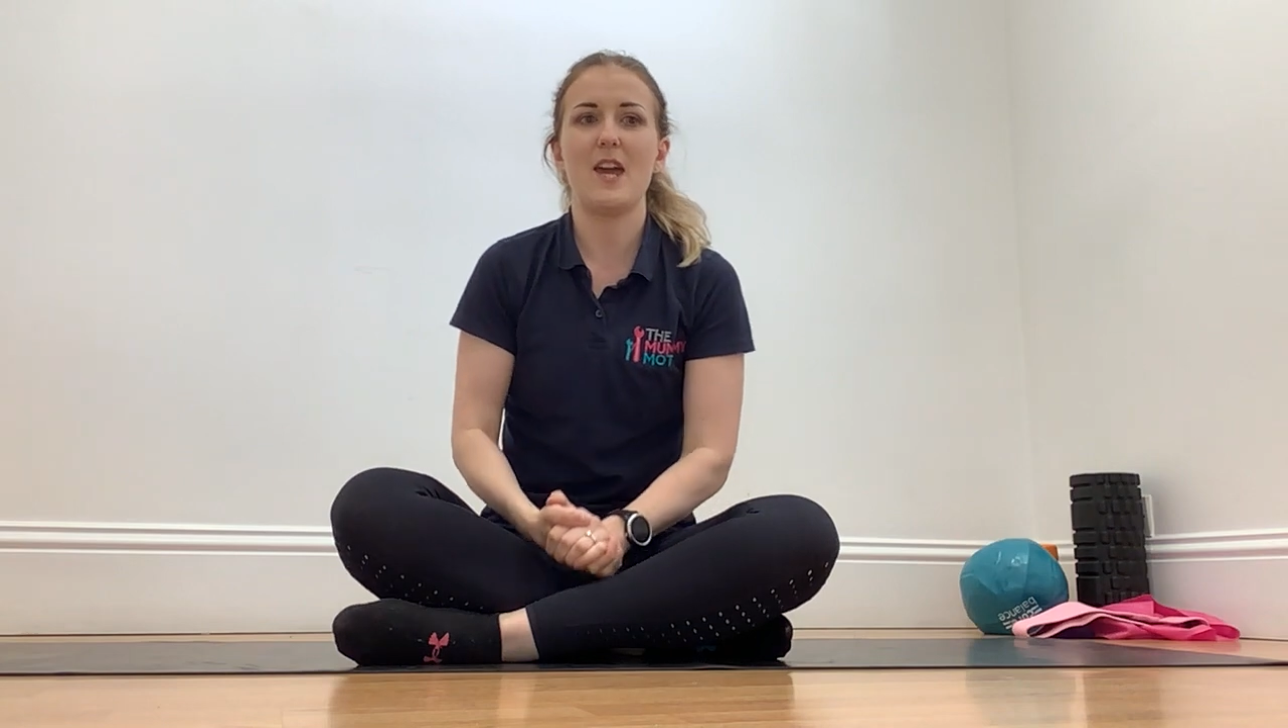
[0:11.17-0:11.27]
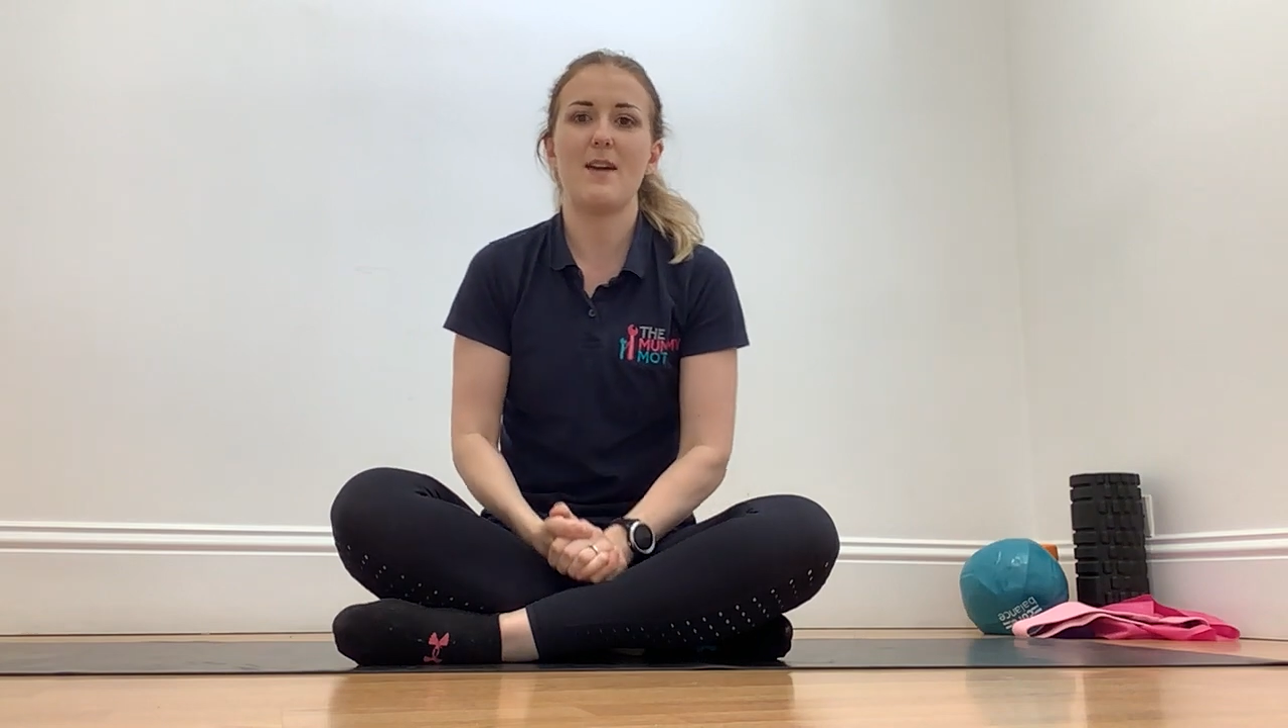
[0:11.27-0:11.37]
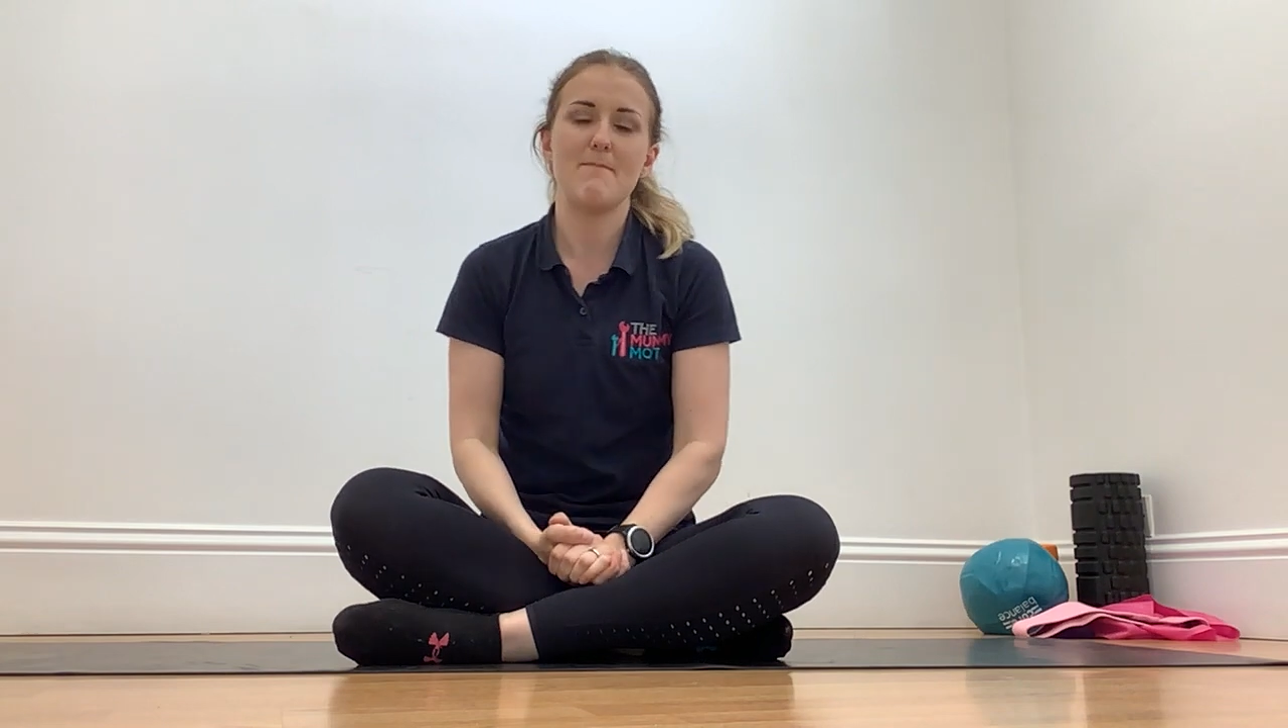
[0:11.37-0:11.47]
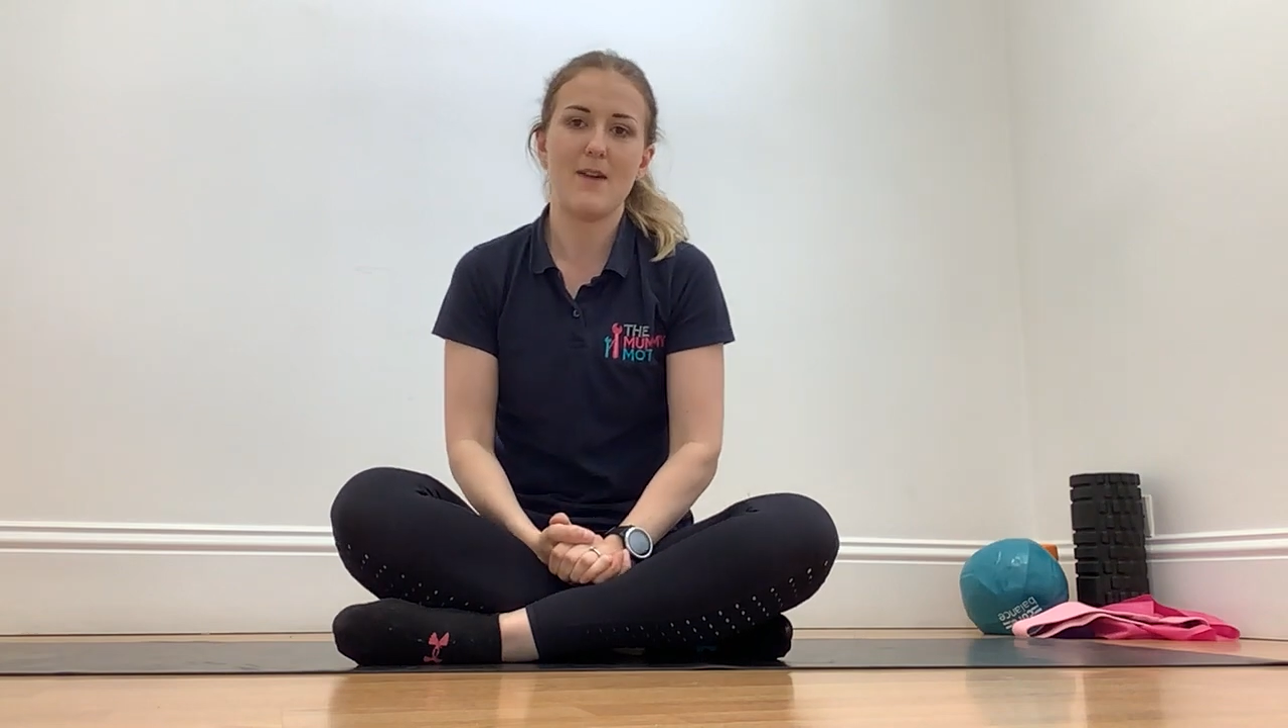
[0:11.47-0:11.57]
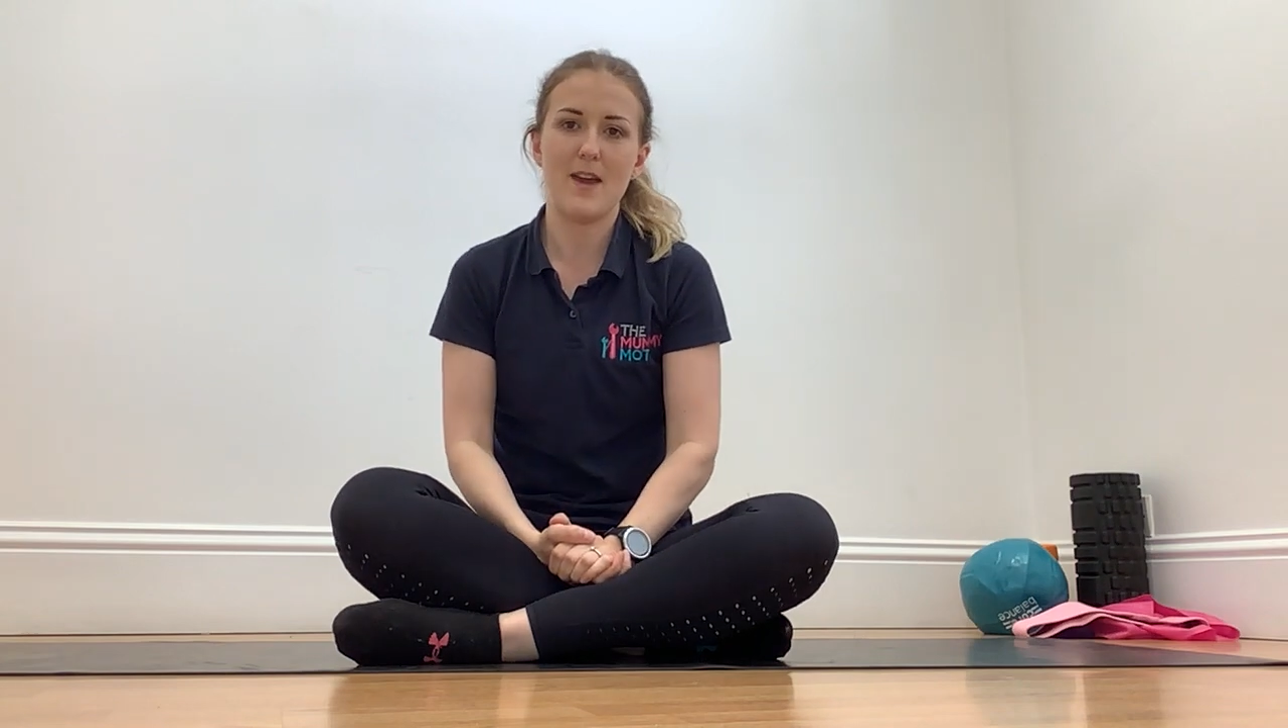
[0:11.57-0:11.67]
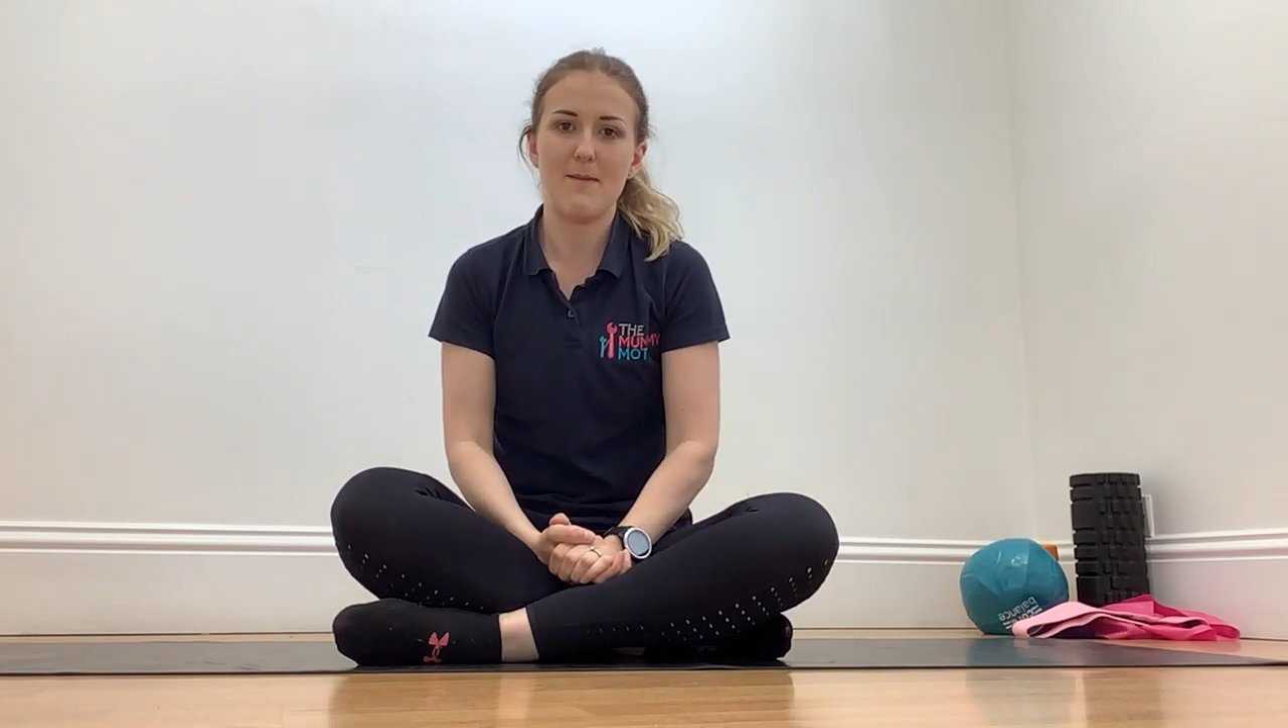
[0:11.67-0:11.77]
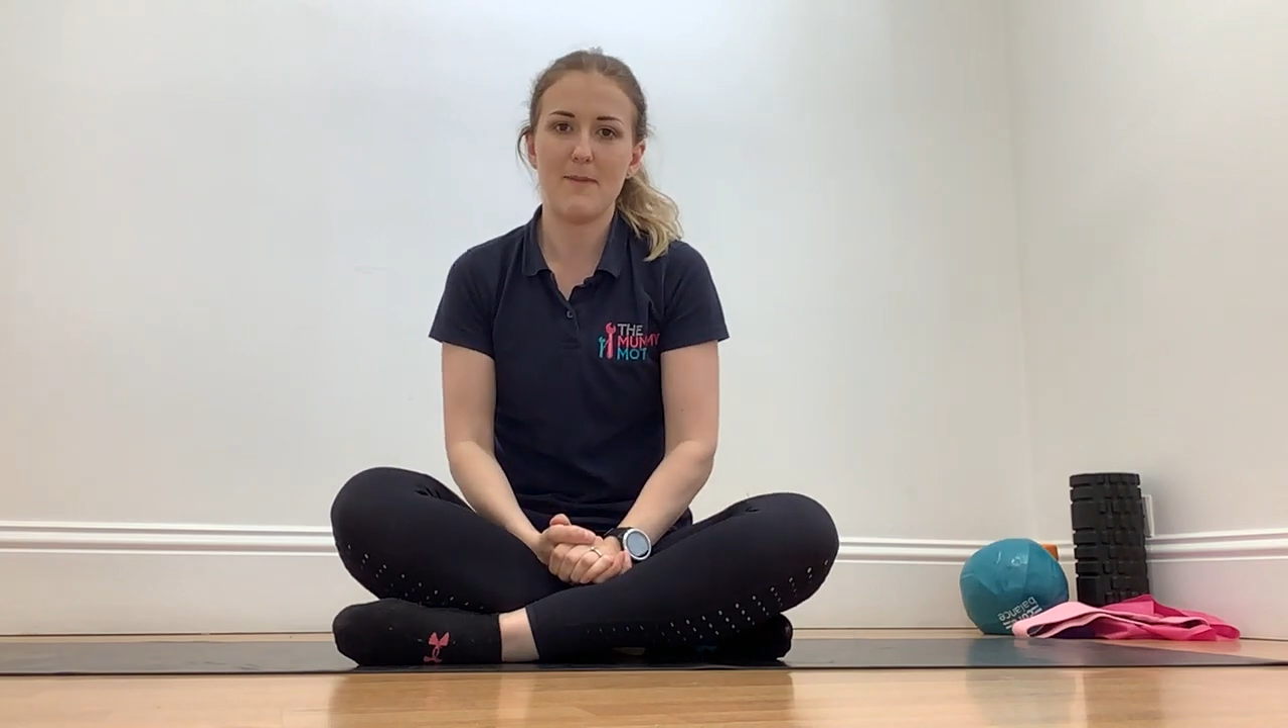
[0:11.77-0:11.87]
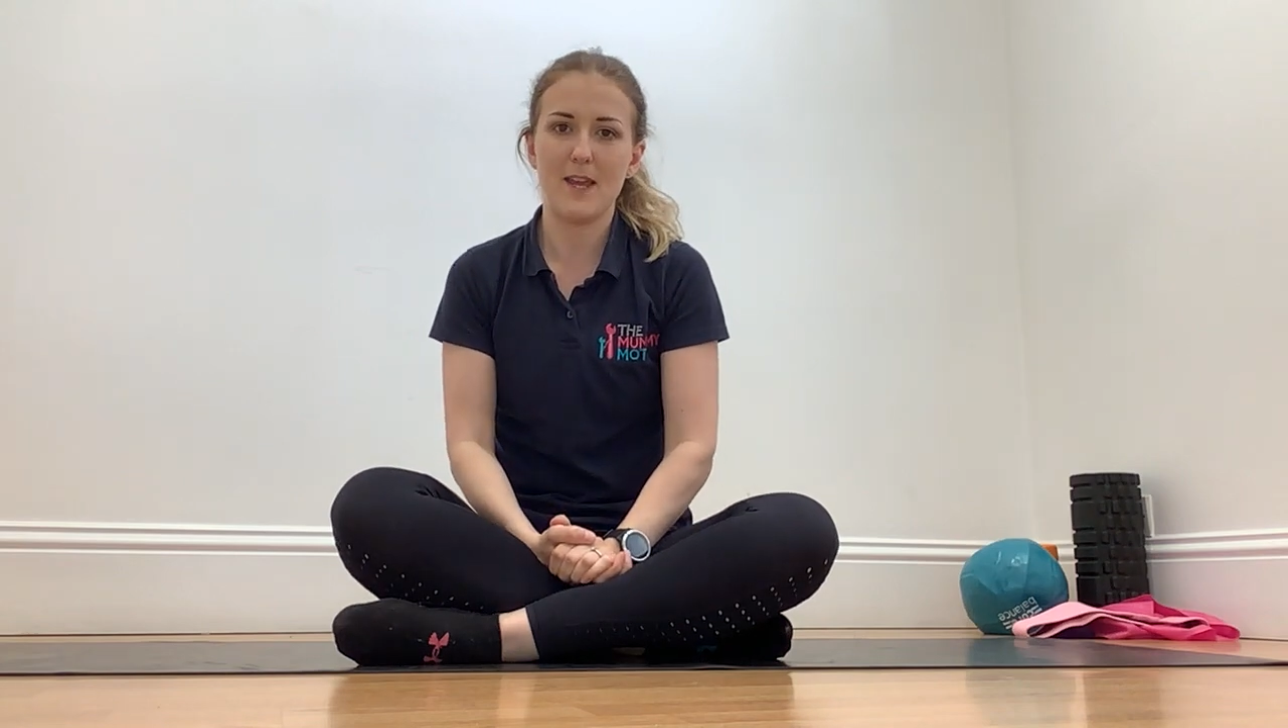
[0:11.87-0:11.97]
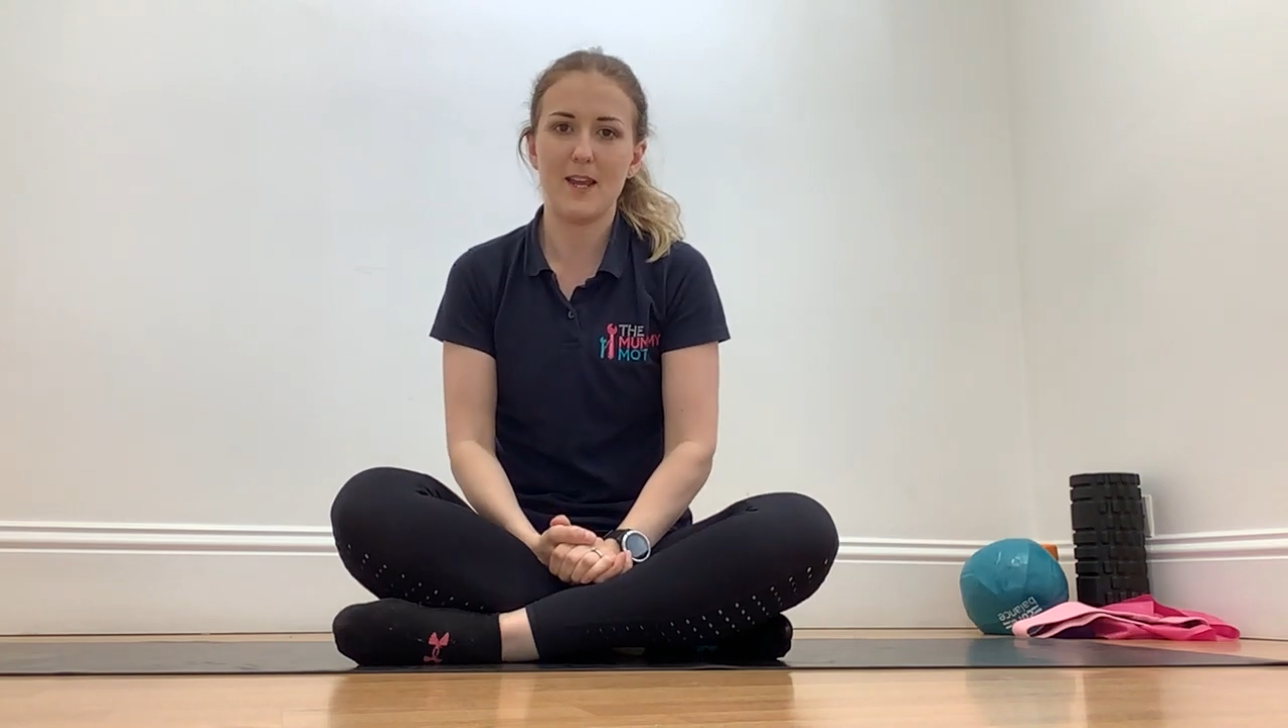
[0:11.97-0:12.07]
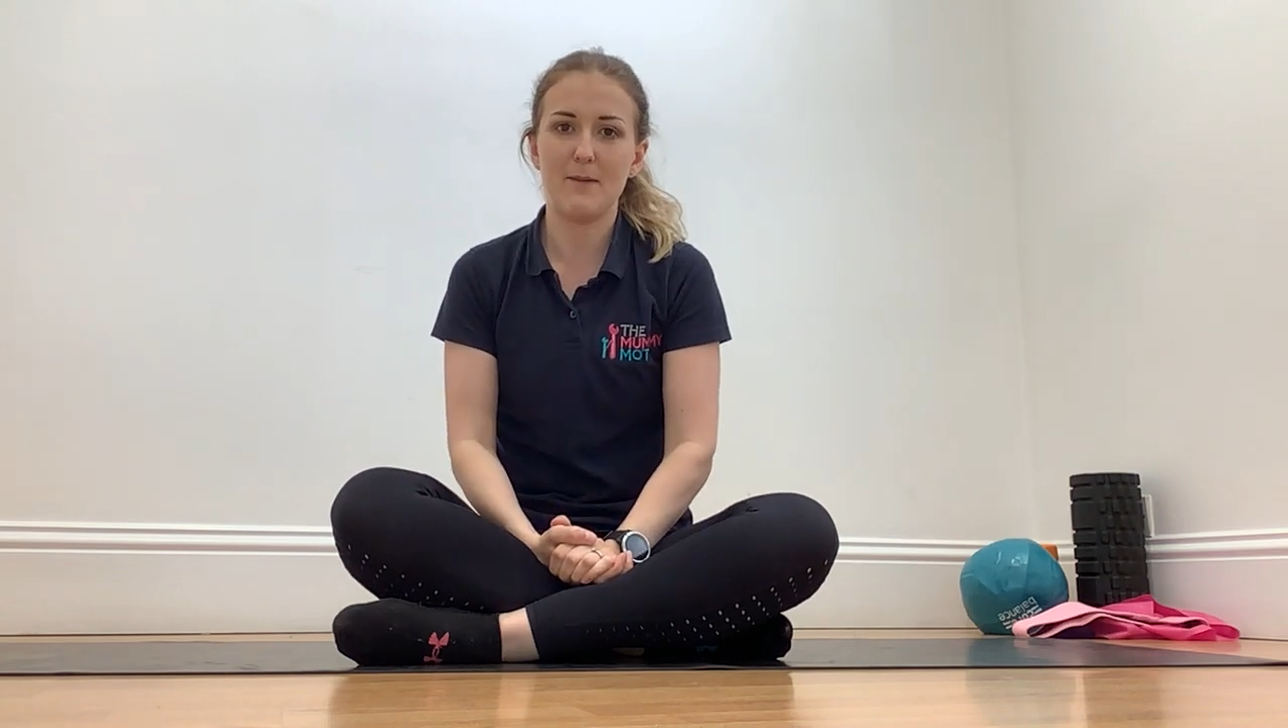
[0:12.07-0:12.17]
It may
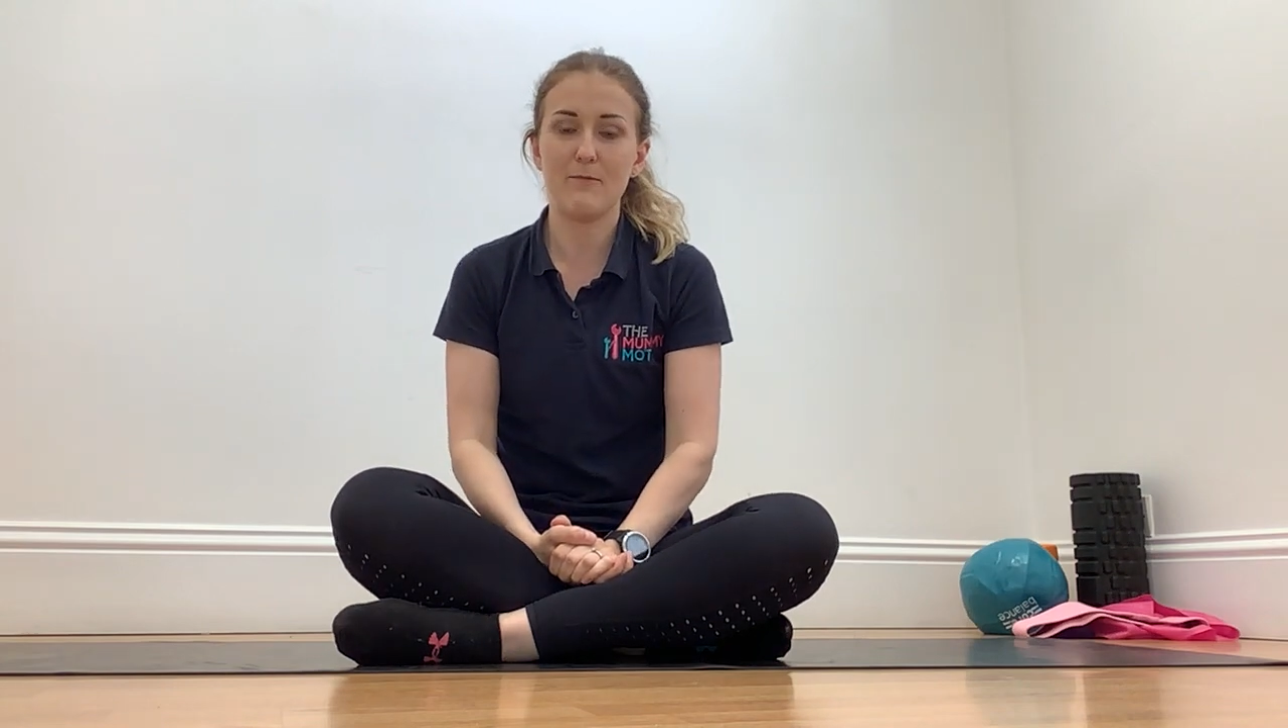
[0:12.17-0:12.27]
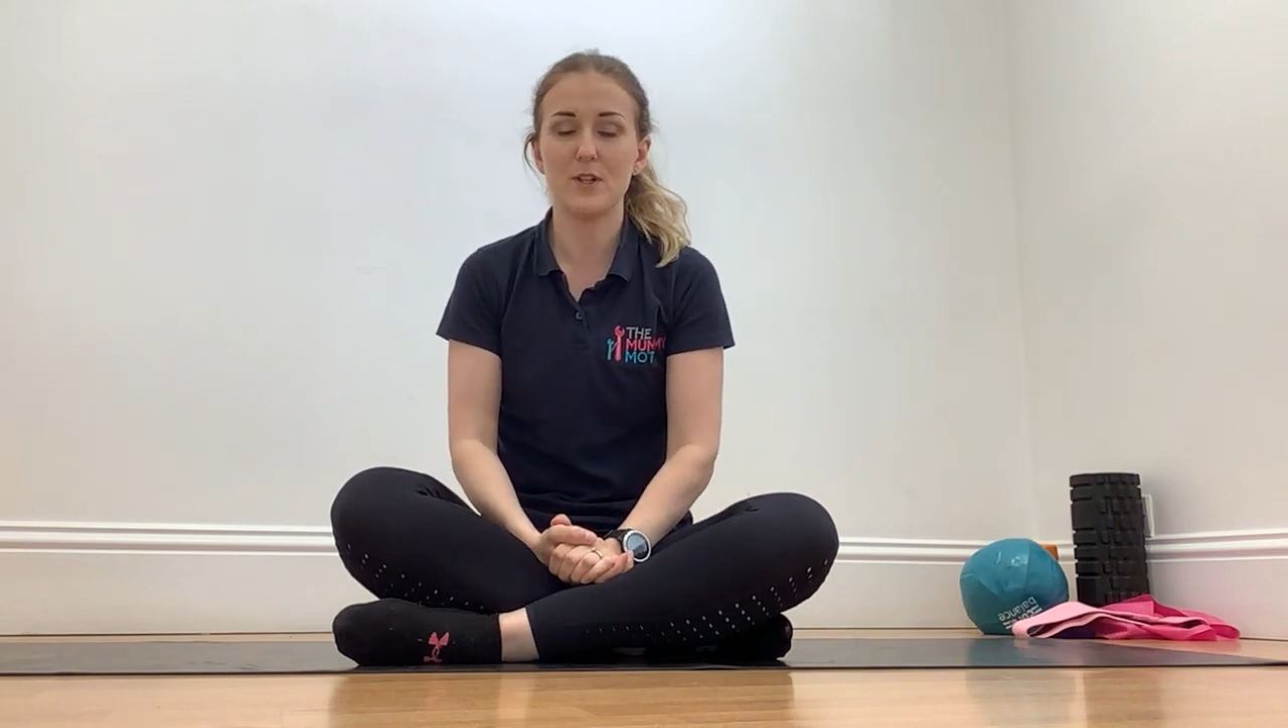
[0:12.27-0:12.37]
mean